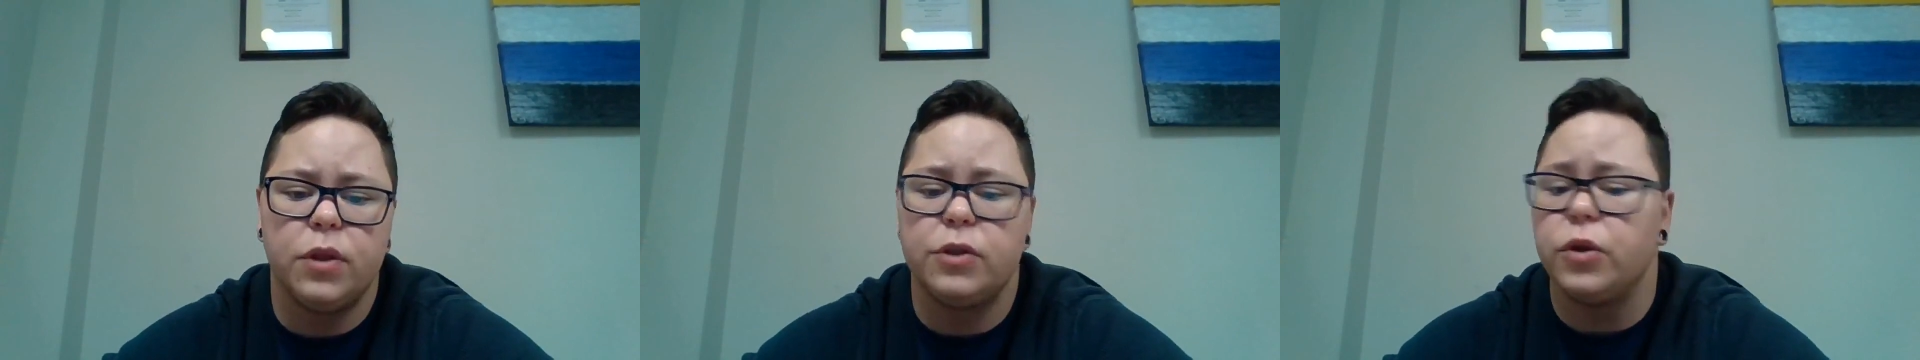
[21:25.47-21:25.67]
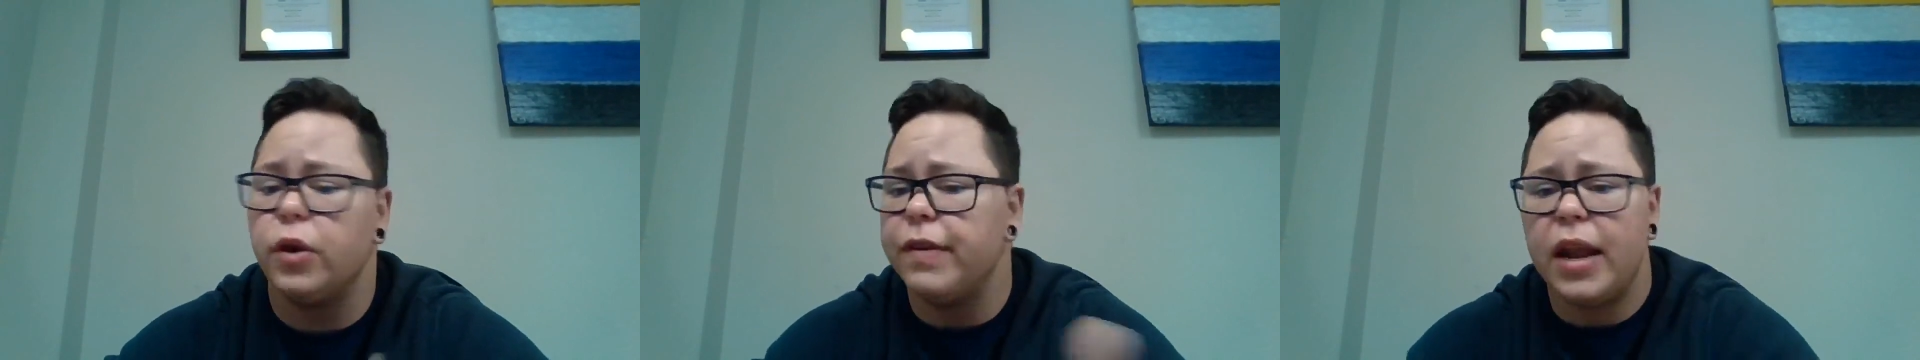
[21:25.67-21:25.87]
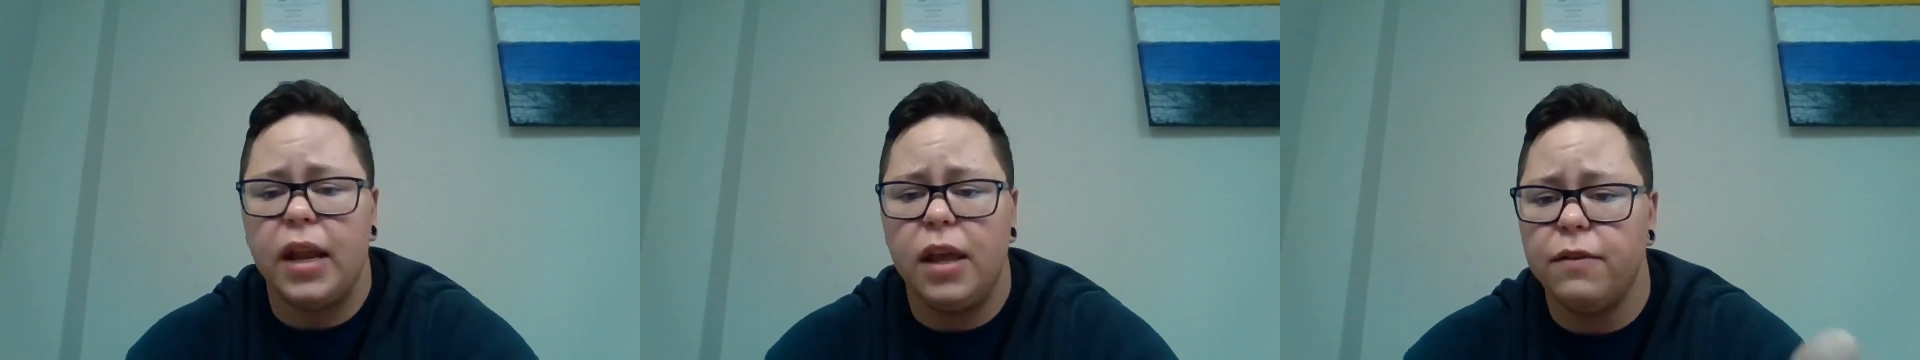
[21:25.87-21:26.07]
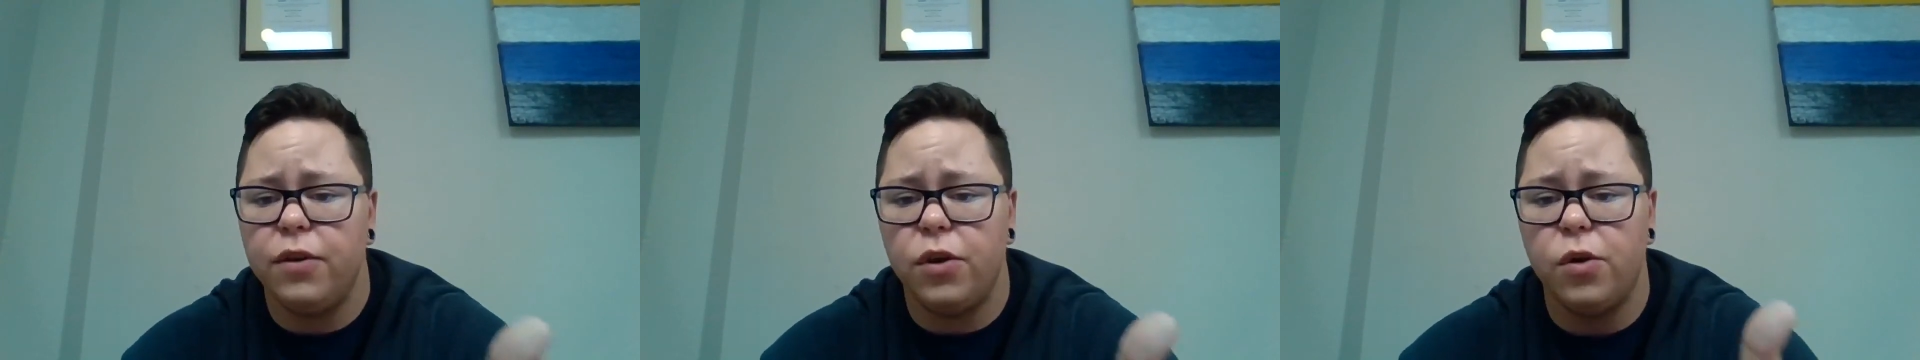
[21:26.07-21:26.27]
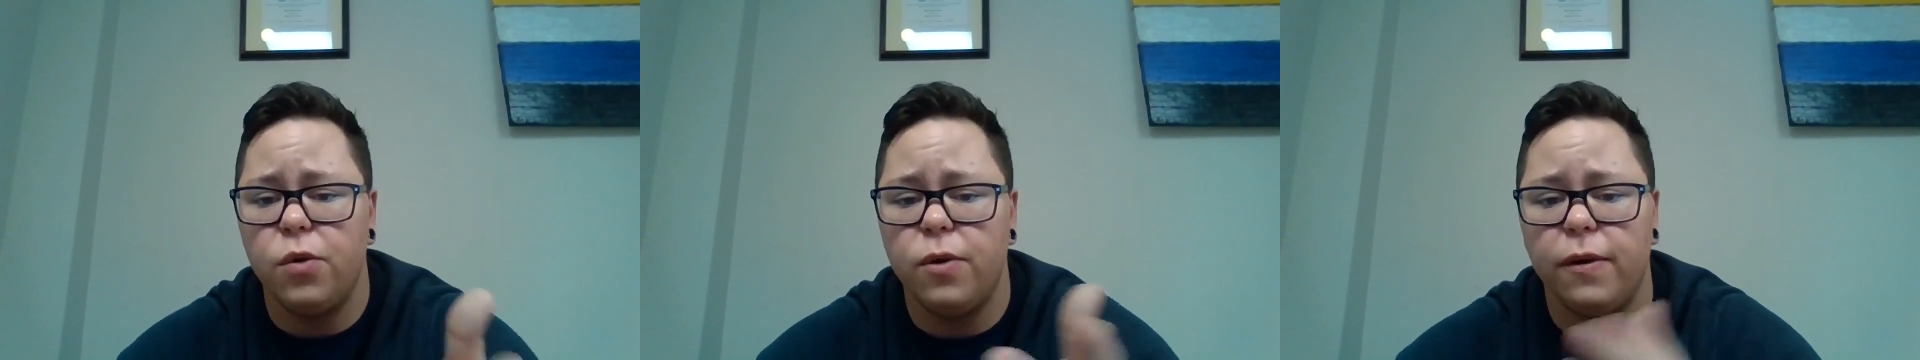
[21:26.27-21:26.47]
So if any of
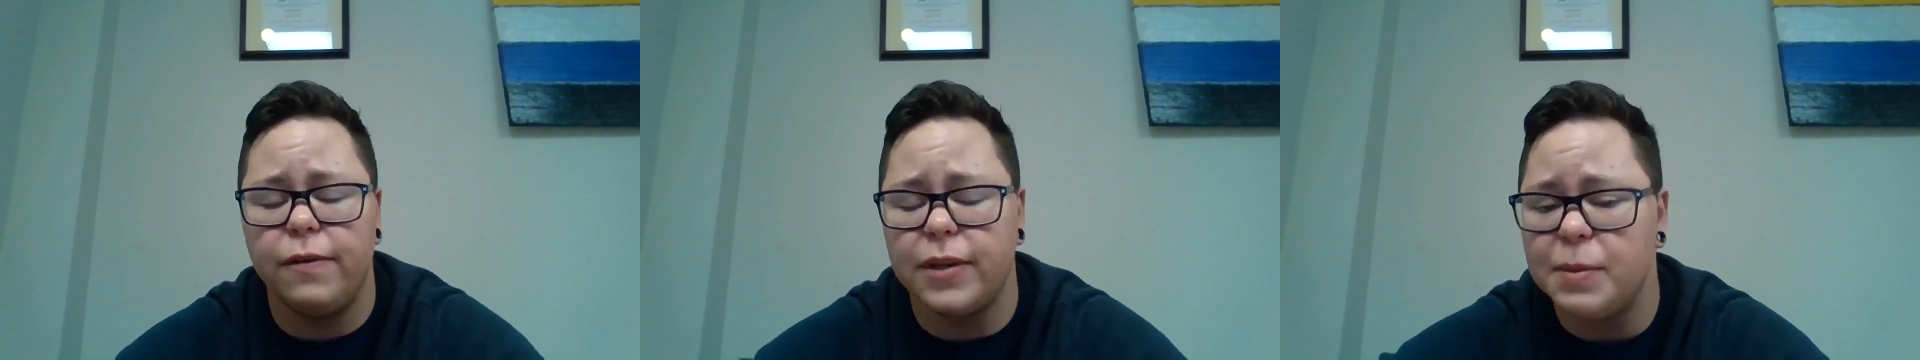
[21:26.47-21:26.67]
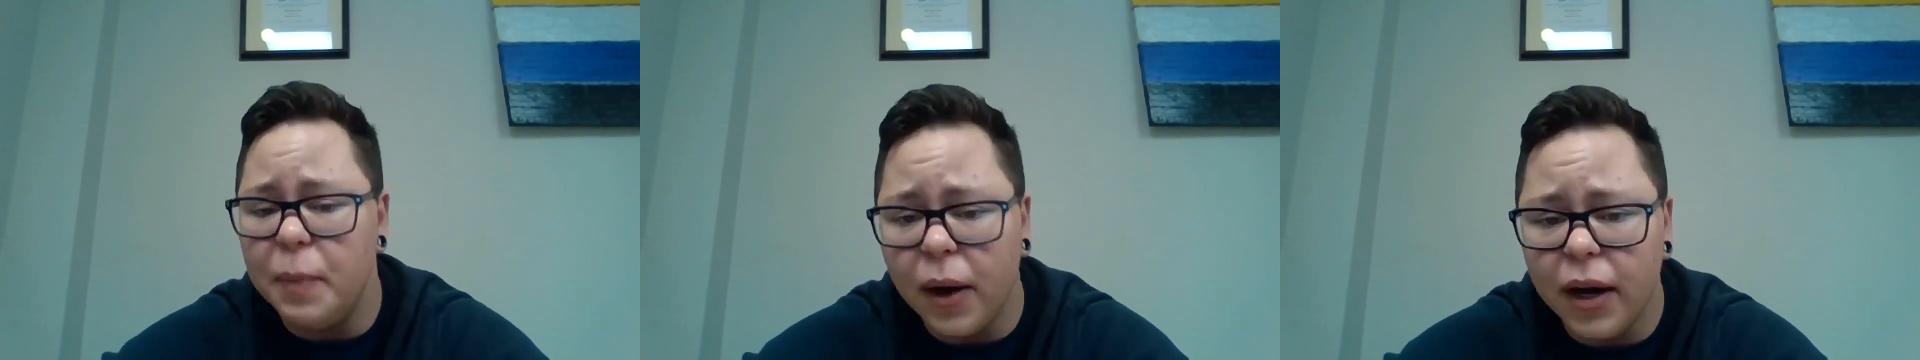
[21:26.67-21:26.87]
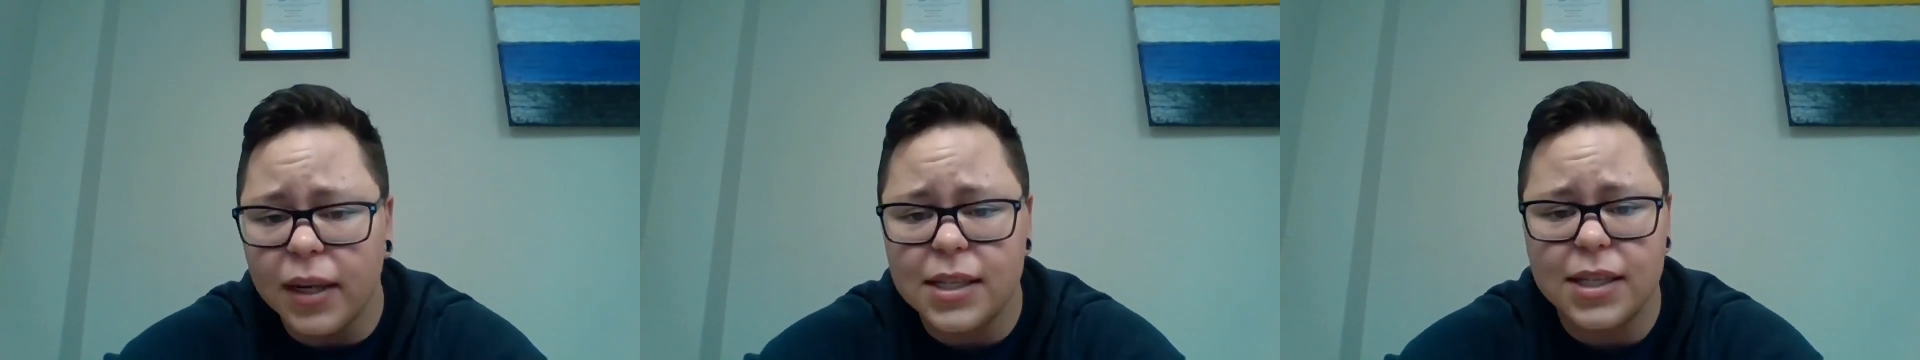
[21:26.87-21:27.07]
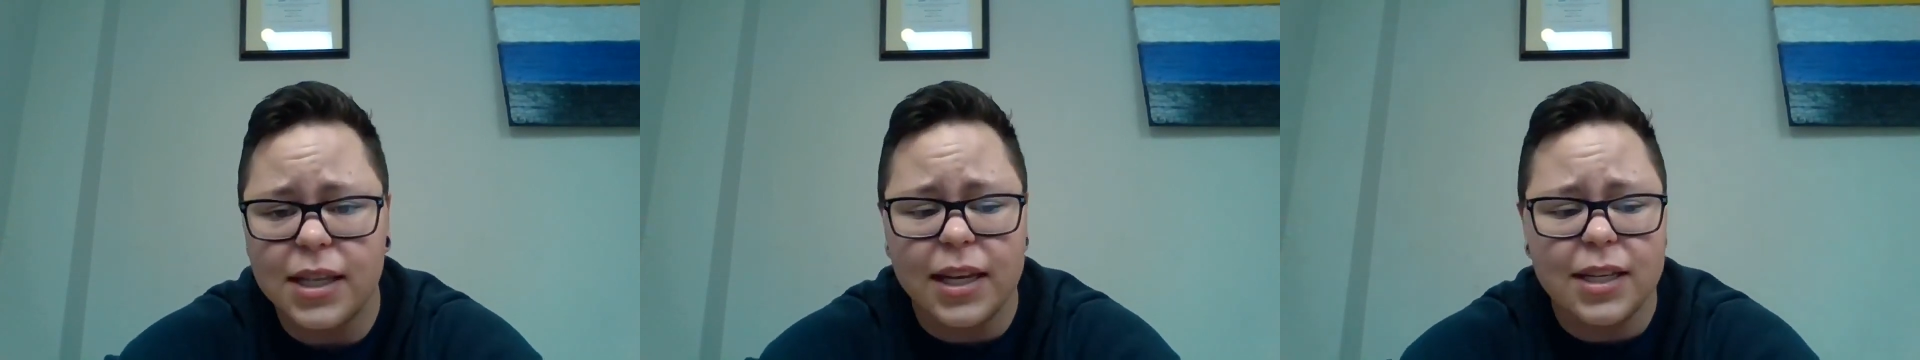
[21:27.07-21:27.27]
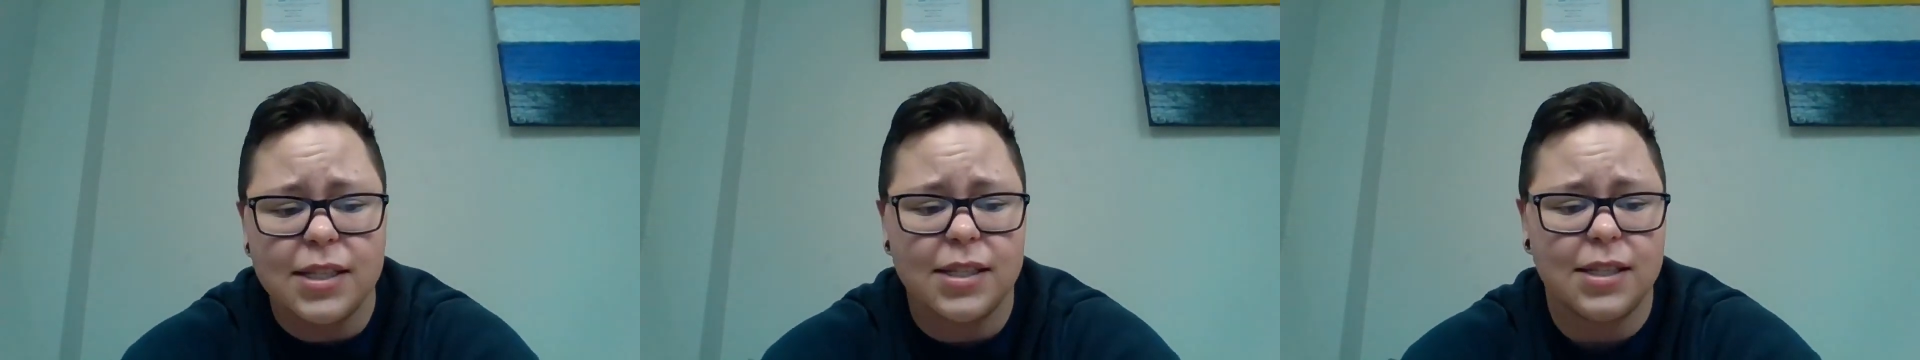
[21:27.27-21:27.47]
you have experienced
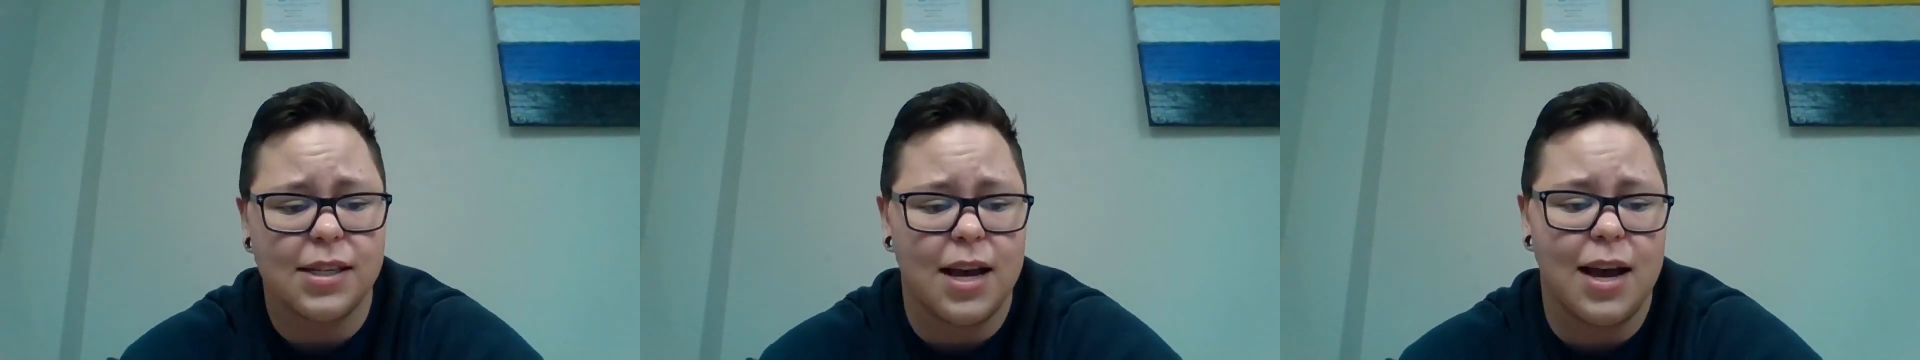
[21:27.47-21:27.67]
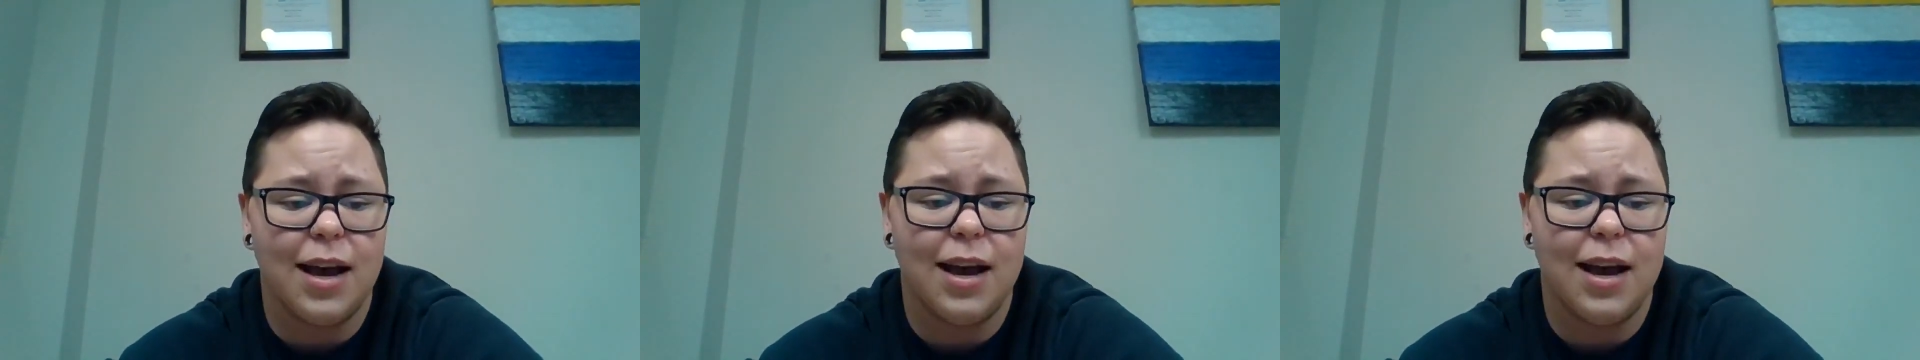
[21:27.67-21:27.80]
this,